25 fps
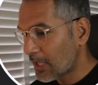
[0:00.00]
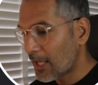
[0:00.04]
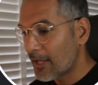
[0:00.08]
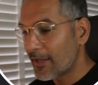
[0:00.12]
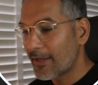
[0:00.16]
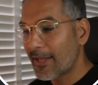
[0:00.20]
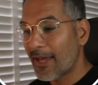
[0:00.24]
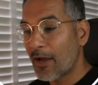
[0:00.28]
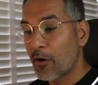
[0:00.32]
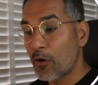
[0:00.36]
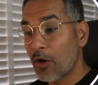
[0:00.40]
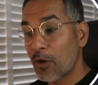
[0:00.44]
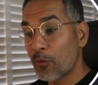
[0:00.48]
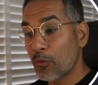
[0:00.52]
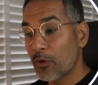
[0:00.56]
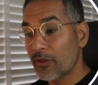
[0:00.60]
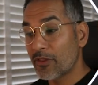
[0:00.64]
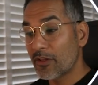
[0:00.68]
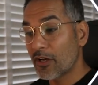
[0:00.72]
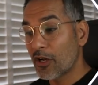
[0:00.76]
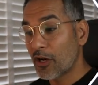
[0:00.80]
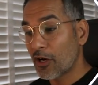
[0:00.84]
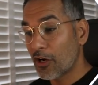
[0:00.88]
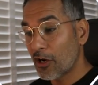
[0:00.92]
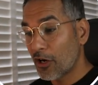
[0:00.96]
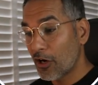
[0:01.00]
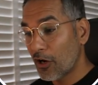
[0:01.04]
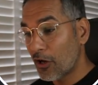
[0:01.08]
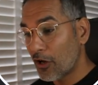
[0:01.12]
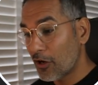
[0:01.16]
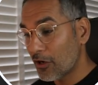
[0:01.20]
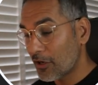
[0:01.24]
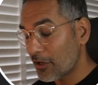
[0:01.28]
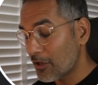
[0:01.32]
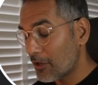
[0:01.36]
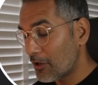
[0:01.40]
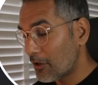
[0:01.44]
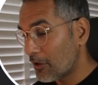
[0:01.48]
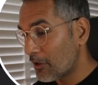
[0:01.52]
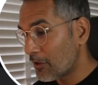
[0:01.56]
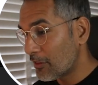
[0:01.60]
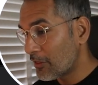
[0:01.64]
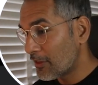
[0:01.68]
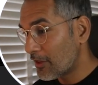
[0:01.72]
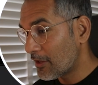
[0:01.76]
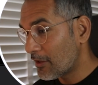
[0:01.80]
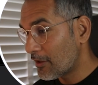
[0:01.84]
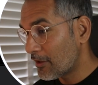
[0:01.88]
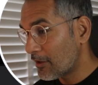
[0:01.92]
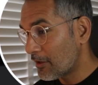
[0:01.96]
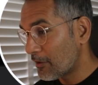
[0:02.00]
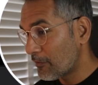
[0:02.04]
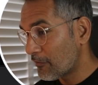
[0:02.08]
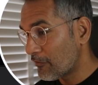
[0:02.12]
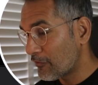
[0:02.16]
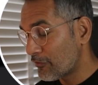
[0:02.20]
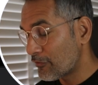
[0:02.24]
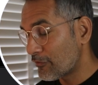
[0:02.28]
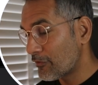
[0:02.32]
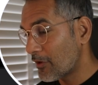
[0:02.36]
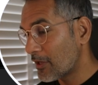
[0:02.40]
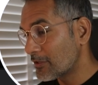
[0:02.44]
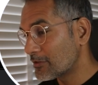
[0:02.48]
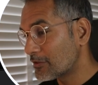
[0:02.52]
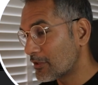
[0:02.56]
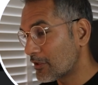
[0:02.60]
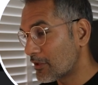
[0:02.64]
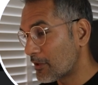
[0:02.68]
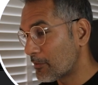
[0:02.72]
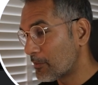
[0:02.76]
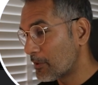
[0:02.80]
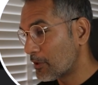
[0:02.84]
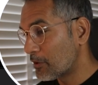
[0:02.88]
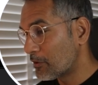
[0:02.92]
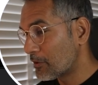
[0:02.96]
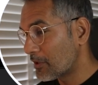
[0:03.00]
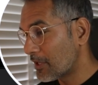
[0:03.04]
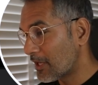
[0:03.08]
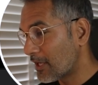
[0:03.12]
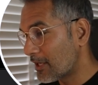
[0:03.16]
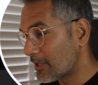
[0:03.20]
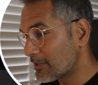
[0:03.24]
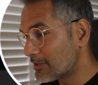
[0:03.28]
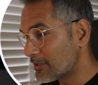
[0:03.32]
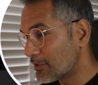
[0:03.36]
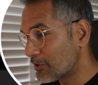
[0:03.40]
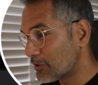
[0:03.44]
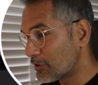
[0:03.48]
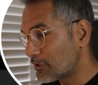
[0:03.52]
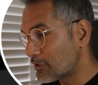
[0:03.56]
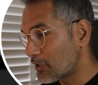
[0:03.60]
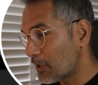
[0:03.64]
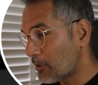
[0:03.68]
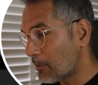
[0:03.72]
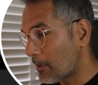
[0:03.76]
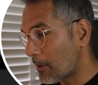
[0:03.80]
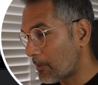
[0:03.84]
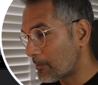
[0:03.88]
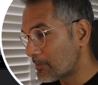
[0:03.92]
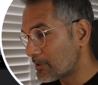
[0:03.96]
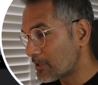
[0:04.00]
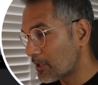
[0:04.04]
Now I want the clock on the front of the building to show up,